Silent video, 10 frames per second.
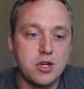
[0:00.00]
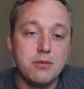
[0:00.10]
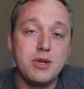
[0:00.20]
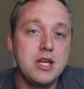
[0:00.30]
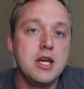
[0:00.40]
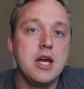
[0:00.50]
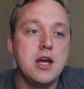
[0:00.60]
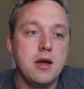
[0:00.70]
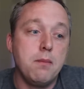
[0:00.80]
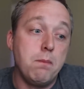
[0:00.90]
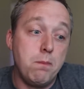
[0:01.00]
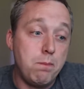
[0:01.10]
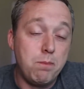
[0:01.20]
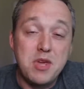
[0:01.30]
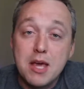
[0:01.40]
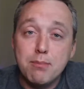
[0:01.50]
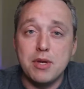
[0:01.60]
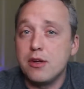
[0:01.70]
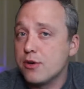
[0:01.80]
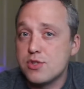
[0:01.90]
going to be
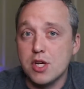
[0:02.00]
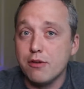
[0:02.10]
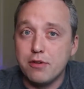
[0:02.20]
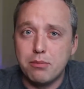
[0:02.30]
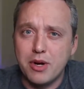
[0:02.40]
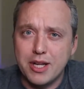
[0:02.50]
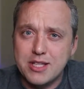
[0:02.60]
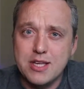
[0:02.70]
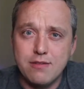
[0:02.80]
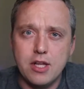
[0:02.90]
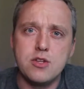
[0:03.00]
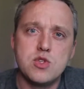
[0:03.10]
gimping yourself in productivity.